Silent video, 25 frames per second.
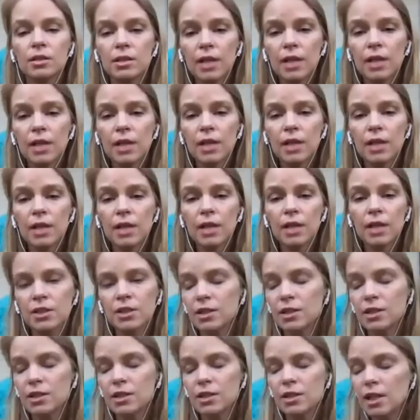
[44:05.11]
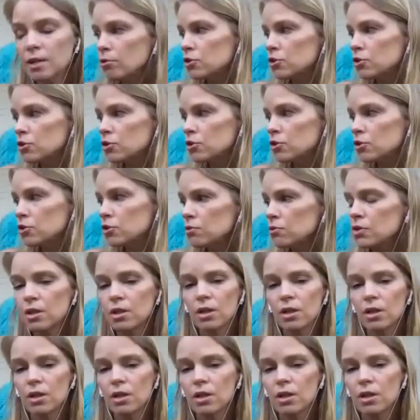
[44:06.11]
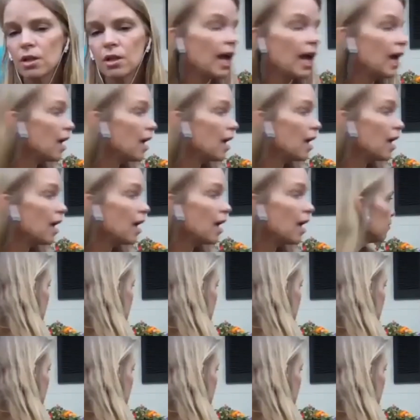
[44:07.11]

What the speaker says: Not to mention that most shoes have